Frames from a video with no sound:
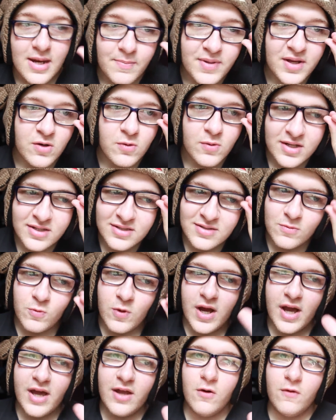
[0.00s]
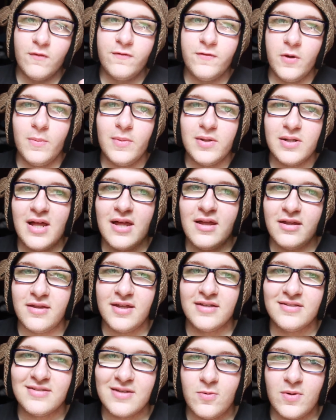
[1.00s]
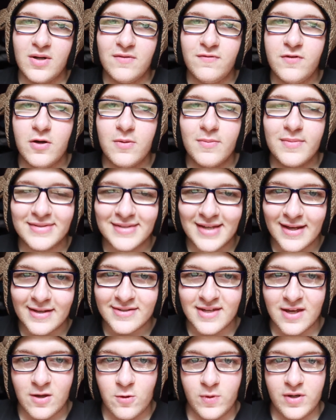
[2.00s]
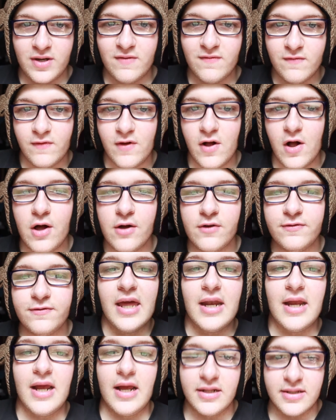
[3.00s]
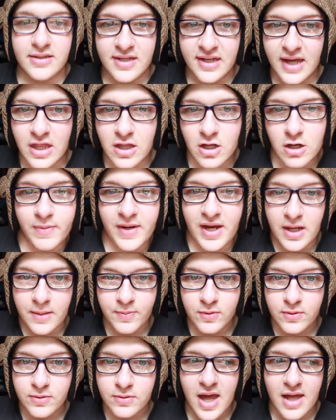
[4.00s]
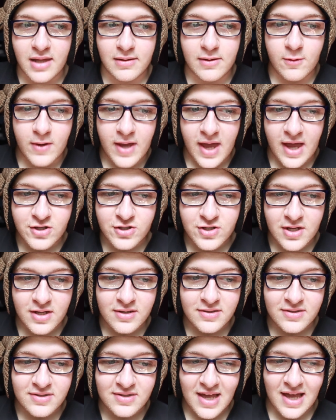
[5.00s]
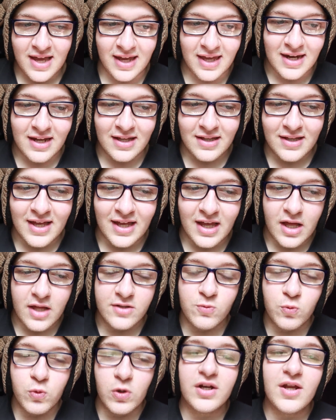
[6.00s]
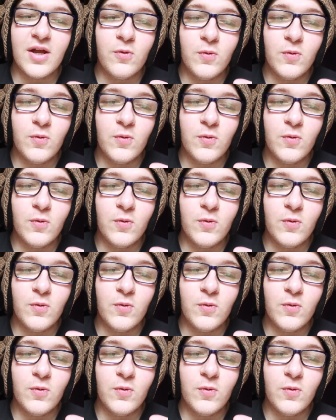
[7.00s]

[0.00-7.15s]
a big reason why I don't film a lot of things I want to film is because it would involve getting together people and locations and getting like, working